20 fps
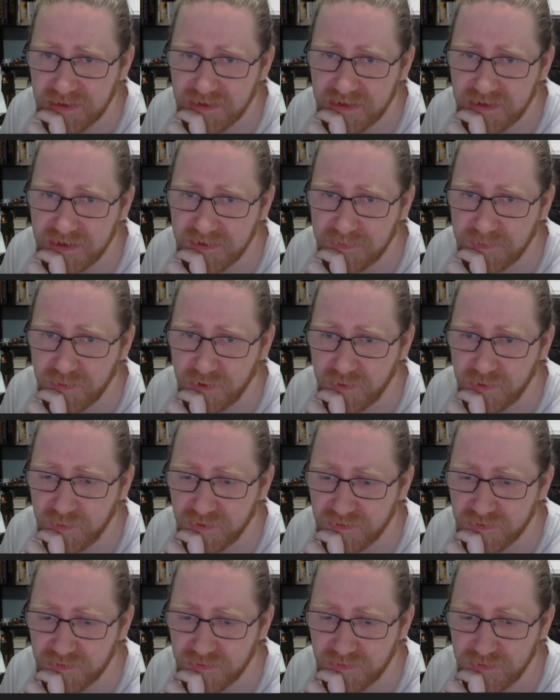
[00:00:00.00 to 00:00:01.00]

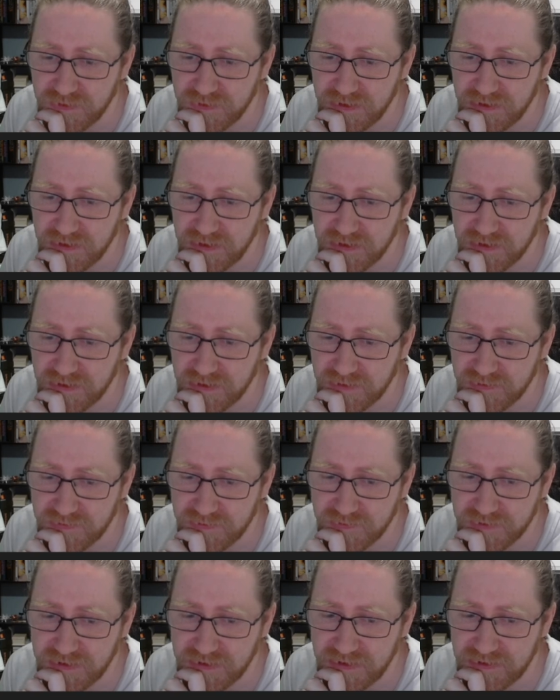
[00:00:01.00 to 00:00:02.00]
Pokemon to the
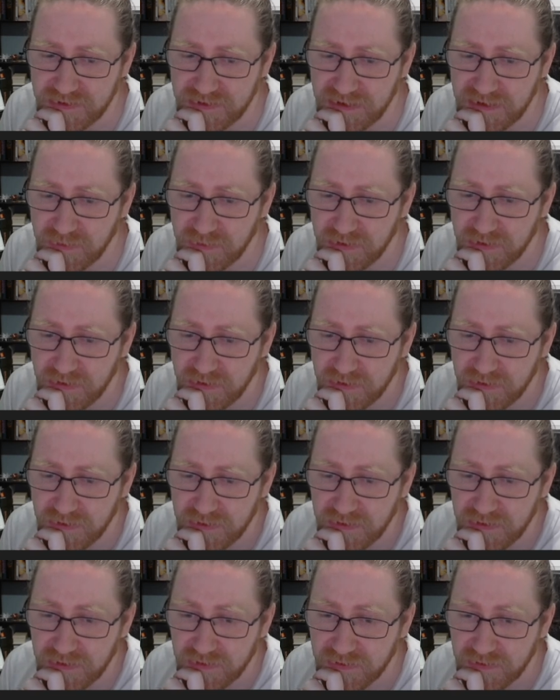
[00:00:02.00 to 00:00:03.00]
end game.
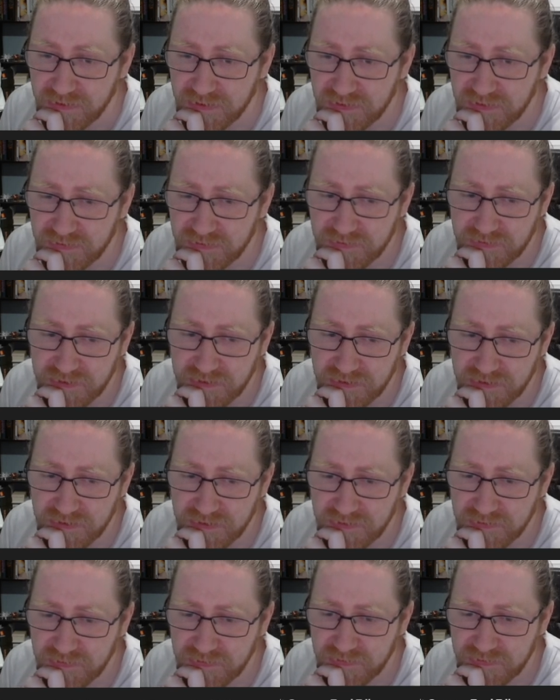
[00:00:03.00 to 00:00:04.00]
This
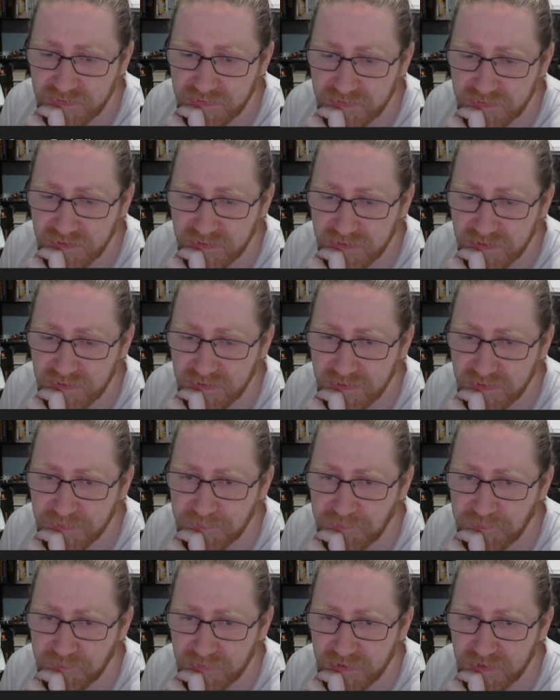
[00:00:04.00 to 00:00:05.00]
is
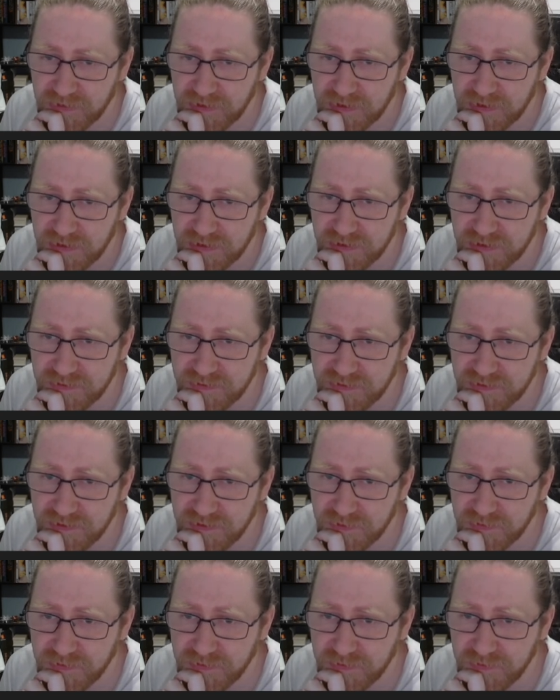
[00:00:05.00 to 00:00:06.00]
a
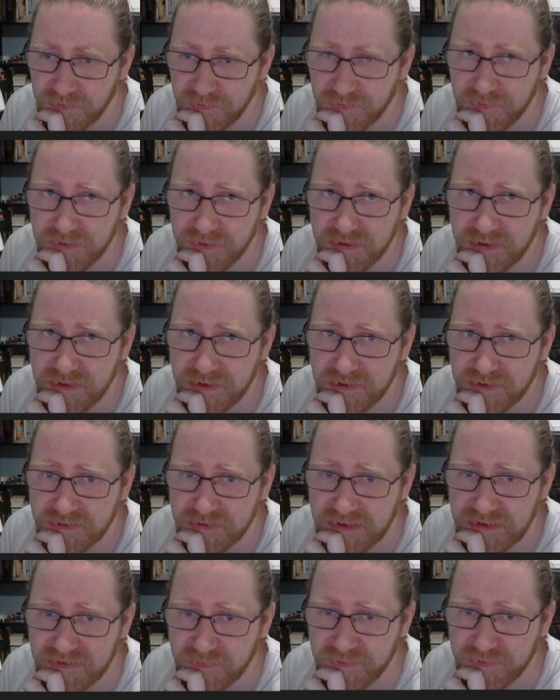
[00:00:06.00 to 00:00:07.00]
tier 3.
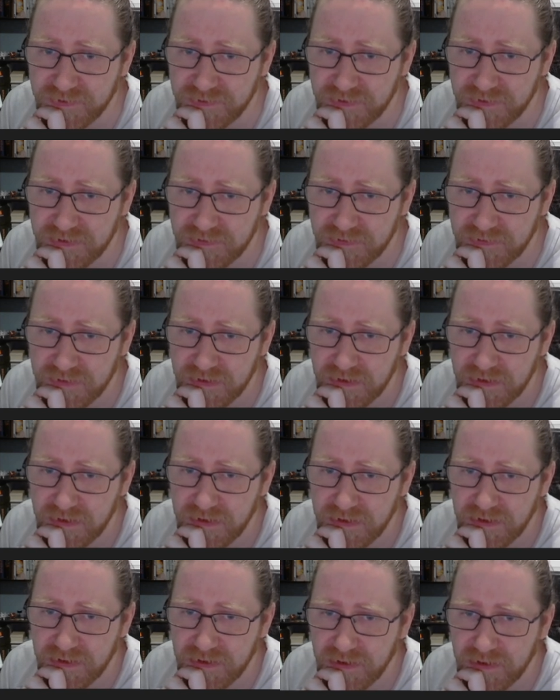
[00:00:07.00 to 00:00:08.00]
That's pretty great.
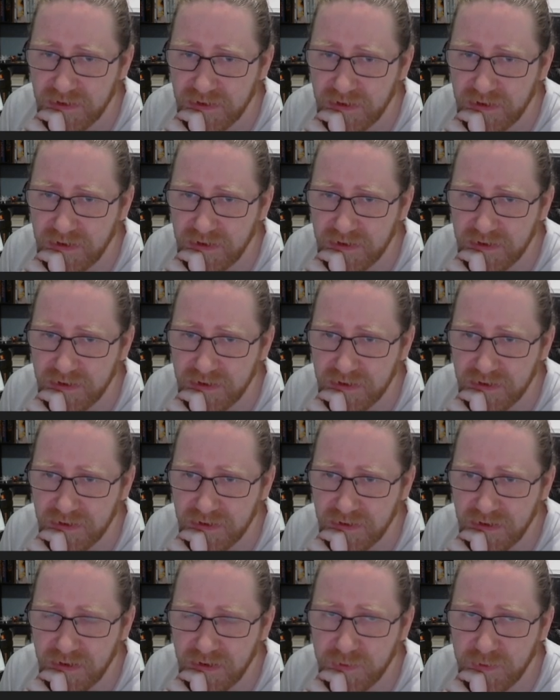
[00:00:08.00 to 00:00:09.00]

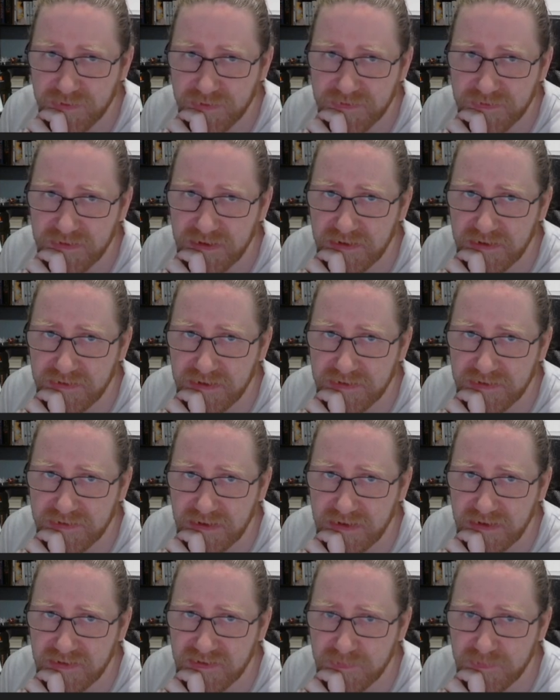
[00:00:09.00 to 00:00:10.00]
I'm gonna take the
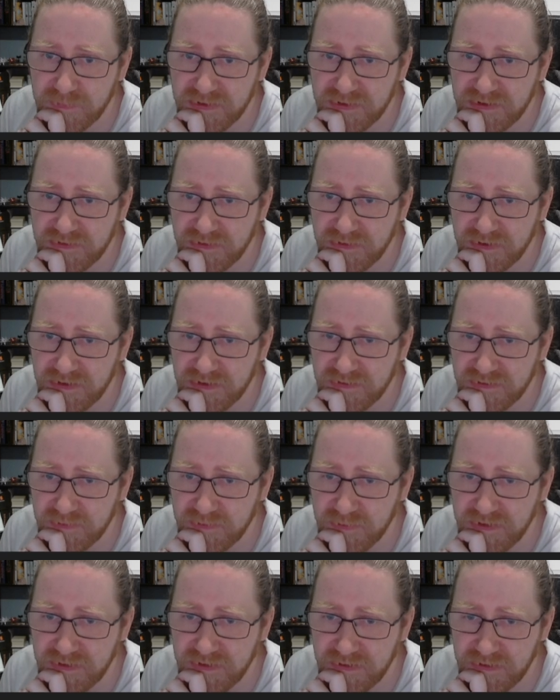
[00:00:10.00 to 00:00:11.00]
attack speed item
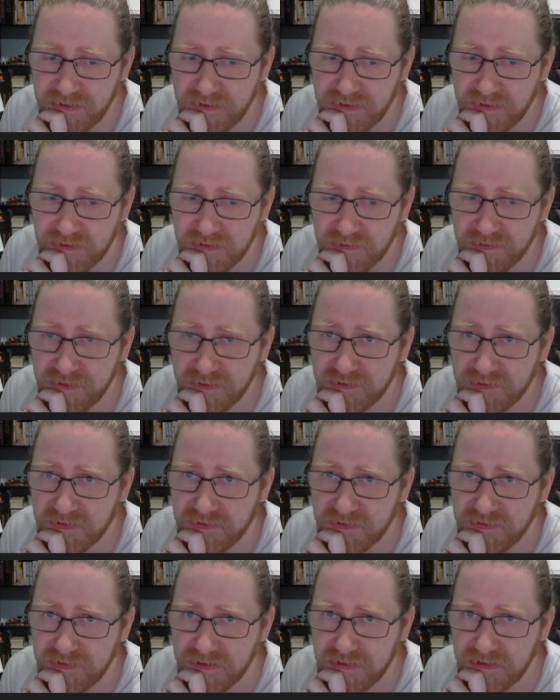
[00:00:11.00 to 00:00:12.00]
here, gonna
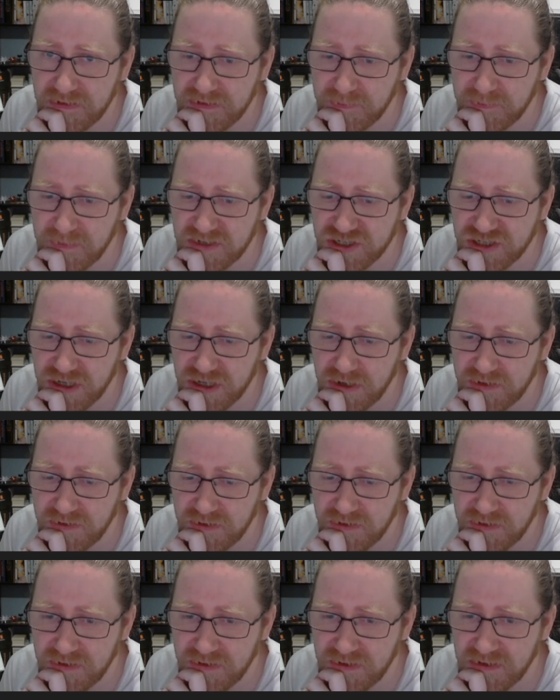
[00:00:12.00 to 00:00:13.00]
sell the
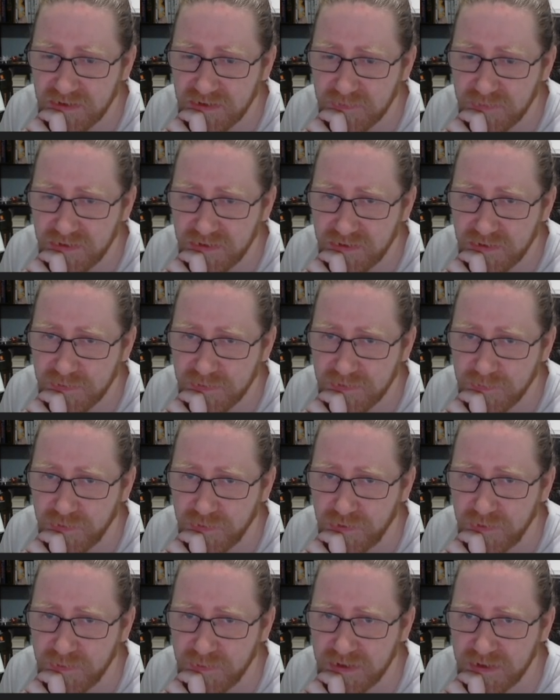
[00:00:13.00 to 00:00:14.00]
Machata and pick up the
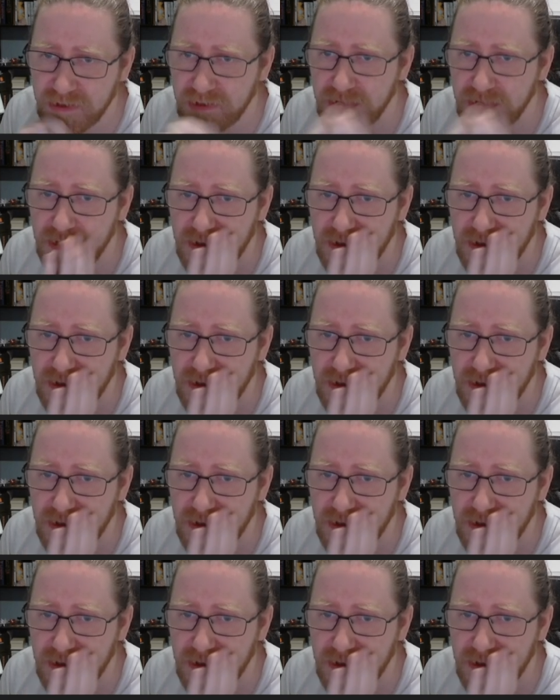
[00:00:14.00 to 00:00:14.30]
Pawmi.